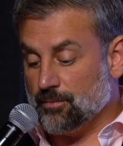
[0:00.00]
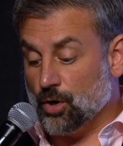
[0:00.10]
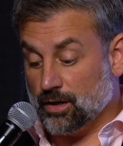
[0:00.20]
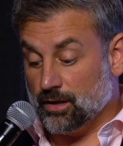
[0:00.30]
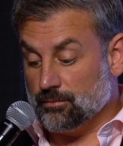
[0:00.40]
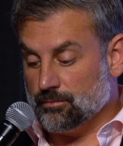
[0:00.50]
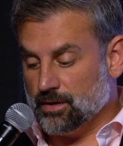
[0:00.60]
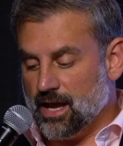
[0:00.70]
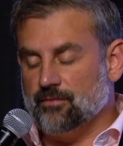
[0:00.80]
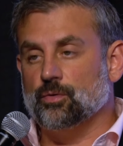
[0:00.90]
market,
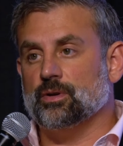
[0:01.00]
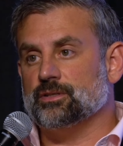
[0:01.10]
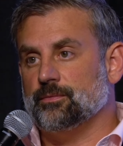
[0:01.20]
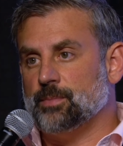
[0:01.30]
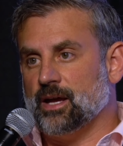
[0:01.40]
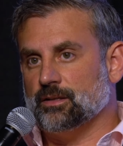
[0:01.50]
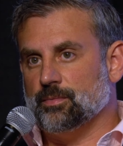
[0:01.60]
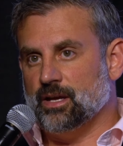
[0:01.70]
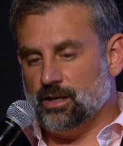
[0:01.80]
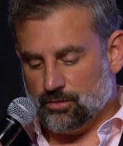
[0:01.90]
but everyone is impacted
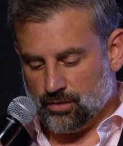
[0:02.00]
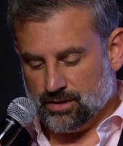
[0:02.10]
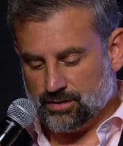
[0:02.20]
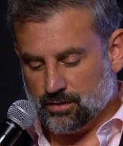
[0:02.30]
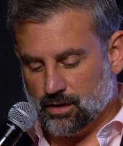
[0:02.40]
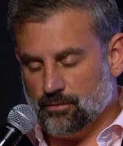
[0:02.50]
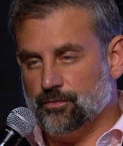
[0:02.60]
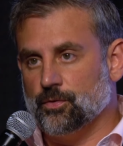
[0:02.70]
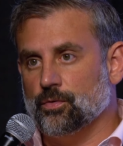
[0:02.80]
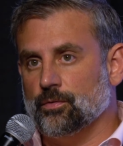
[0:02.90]
by an increase in
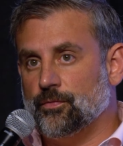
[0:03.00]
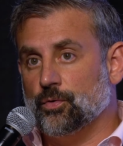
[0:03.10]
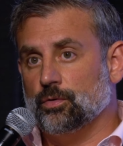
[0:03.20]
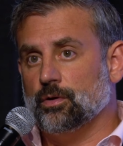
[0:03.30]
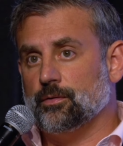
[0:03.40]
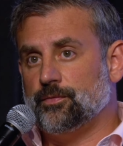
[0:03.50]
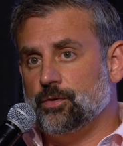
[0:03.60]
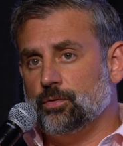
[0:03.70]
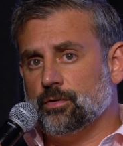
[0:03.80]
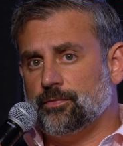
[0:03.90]
fuel
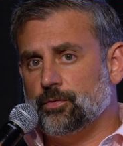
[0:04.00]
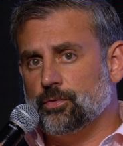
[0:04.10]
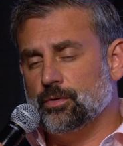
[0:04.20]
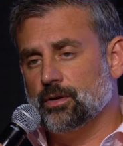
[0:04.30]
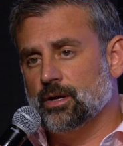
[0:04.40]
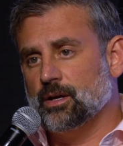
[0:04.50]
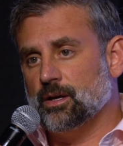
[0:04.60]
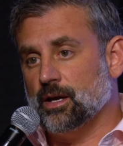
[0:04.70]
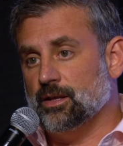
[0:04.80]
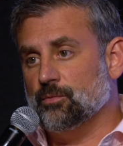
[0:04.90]
or food,
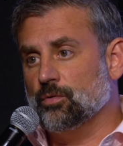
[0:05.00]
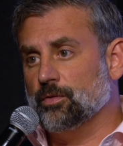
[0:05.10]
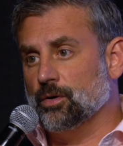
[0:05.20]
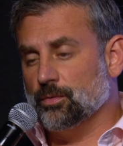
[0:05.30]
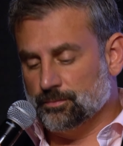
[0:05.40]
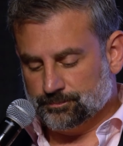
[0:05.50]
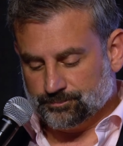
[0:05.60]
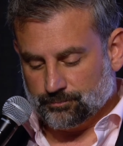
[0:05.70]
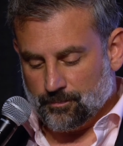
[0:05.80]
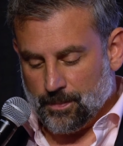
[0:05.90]
and they will vote.
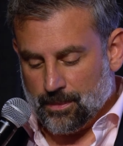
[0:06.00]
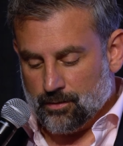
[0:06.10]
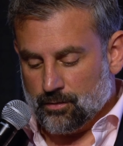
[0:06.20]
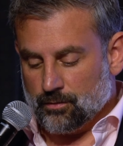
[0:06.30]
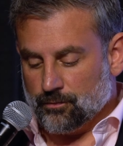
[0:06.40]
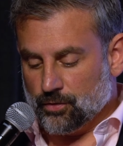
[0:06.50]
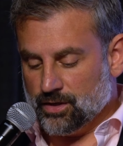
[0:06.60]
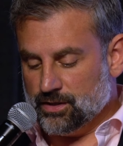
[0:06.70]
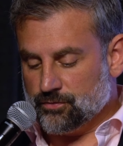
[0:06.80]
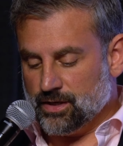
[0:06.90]
For
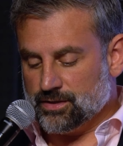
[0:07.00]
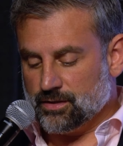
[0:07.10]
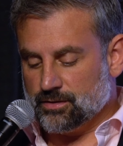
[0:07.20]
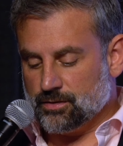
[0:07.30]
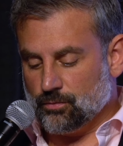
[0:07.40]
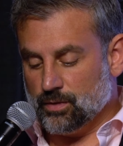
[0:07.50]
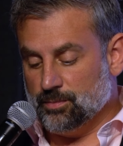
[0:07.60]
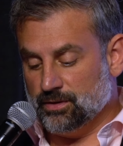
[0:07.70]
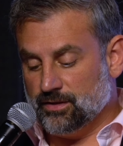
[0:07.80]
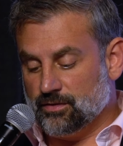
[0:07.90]
these reasons, we
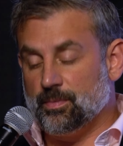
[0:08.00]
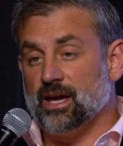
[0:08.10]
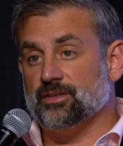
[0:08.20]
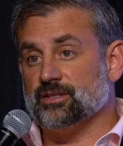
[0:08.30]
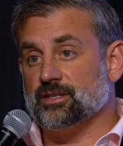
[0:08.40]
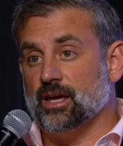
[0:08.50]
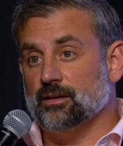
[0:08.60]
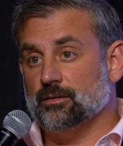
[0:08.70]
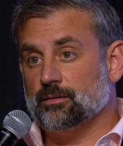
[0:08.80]
believe the path is set.